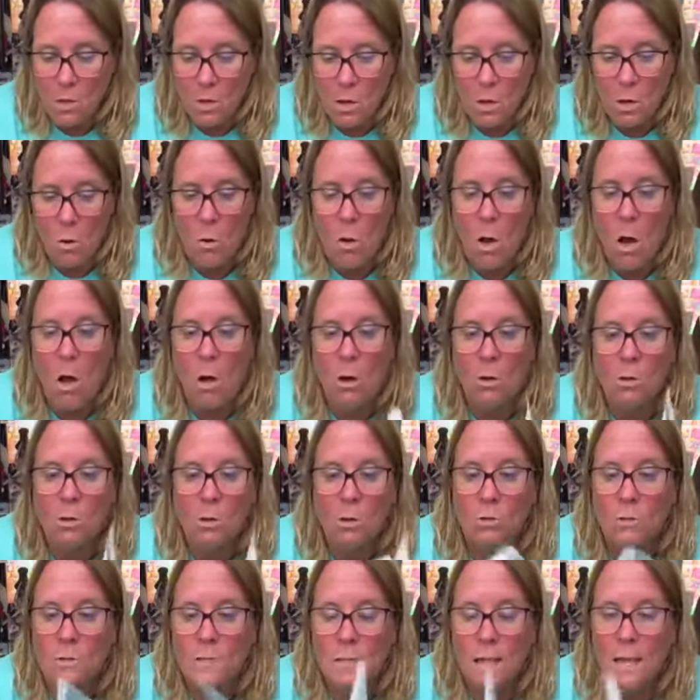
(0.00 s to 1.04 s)
you know, all
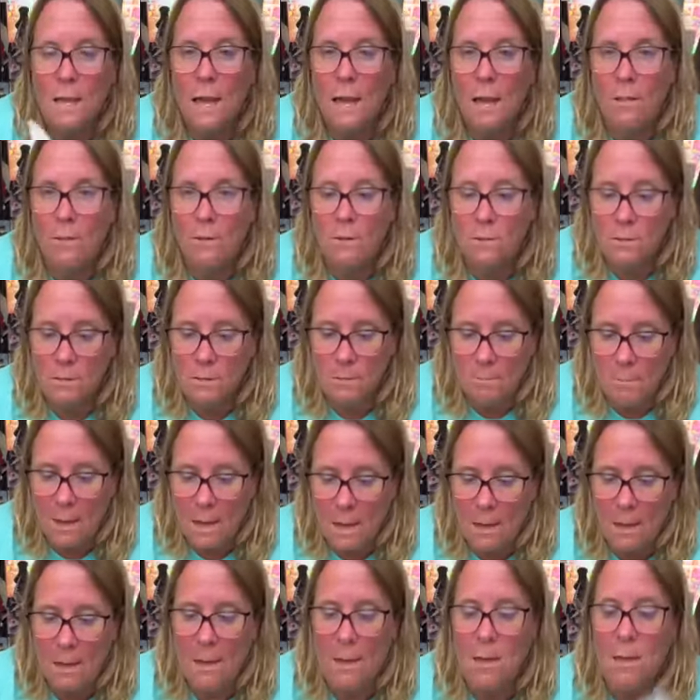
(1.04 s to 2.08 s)
glued together to
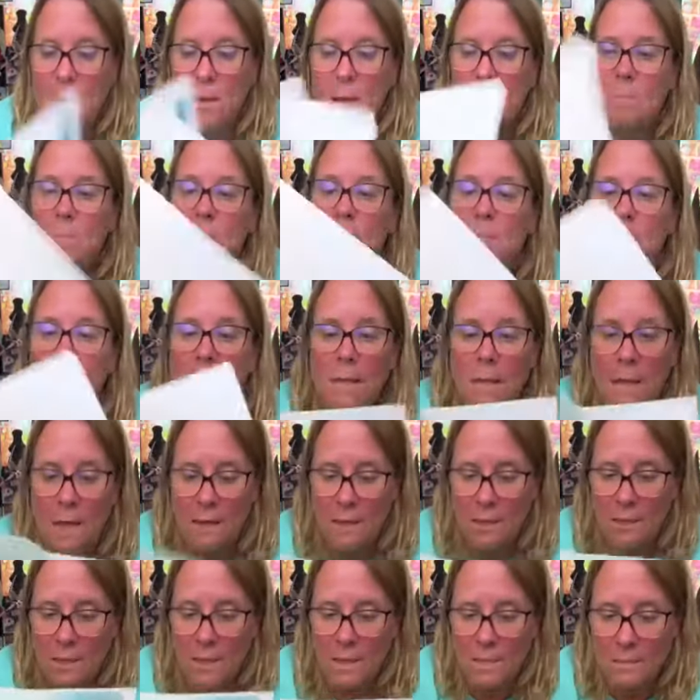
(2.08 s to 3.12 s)
make. But see,
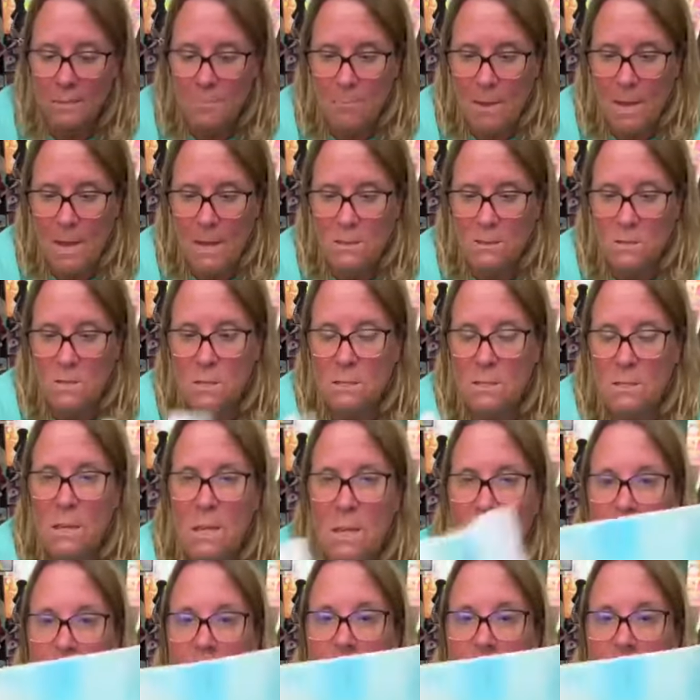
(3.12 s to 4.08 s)
like these pages